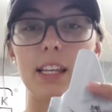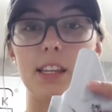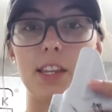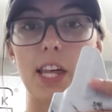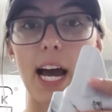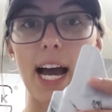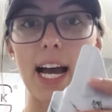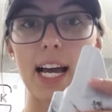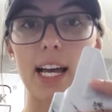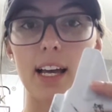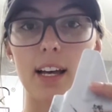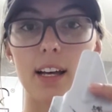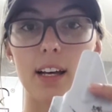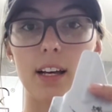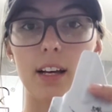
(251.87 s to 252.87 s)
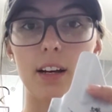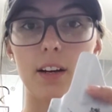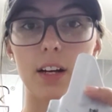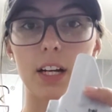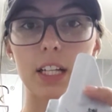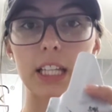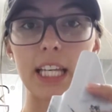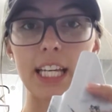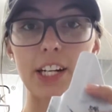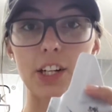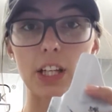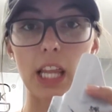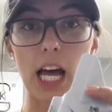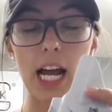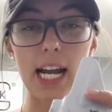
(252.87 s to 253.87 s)
that
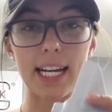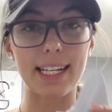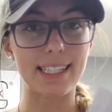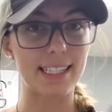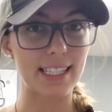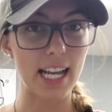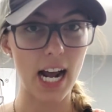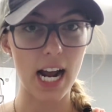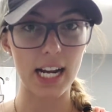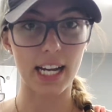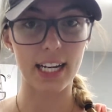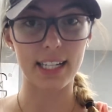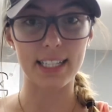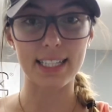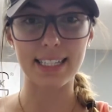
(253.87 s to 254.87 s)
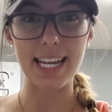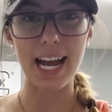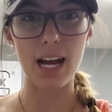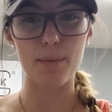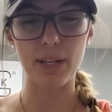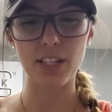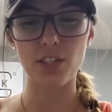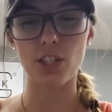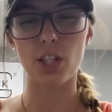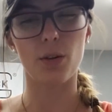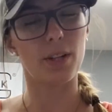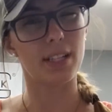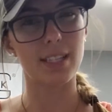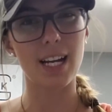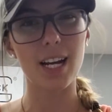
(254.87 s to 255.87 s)
cleaner line is not going to stab into you
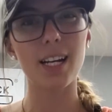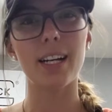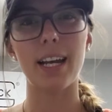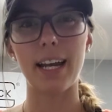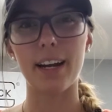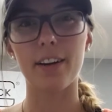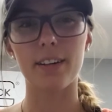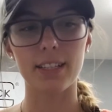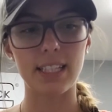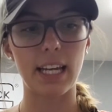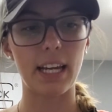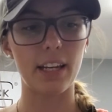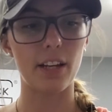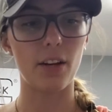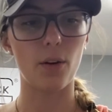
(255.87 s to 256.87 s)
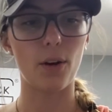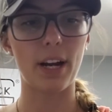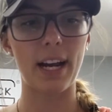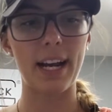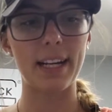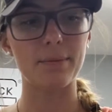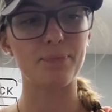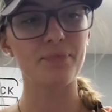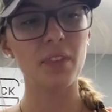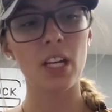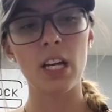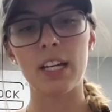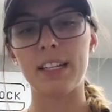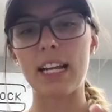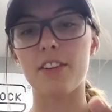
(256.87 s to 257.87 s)
and it's not going to irritate you, okay?
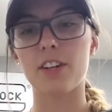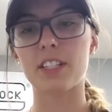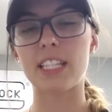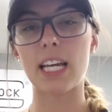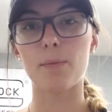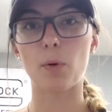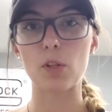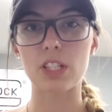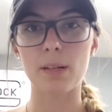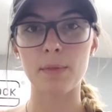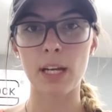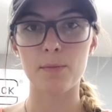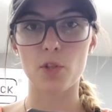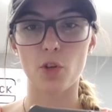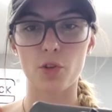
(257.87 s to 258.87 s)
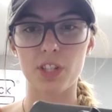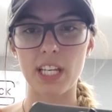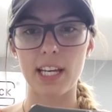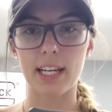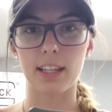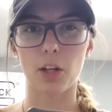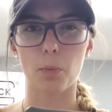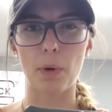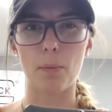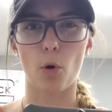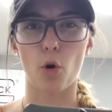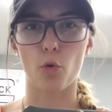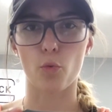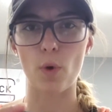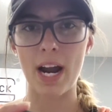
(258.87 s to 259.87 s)
Another example, sometimes you'll see it a little bit
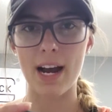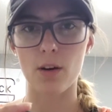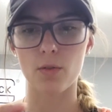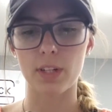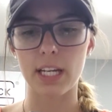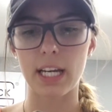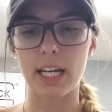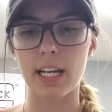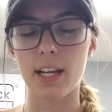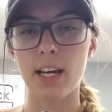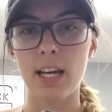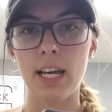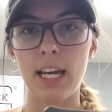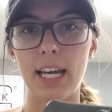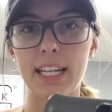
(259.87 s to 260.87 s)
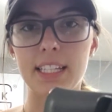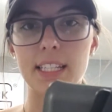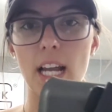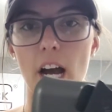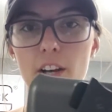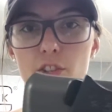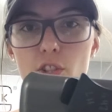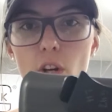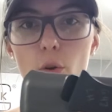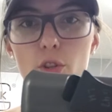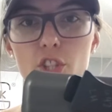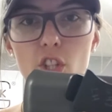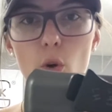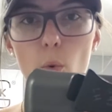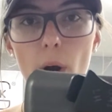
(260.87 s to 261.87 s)
more rounded. It's not so
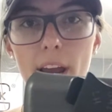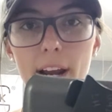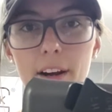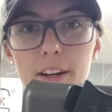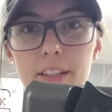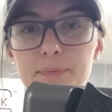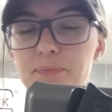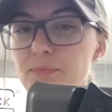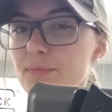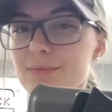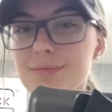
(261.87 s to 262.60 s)
squared.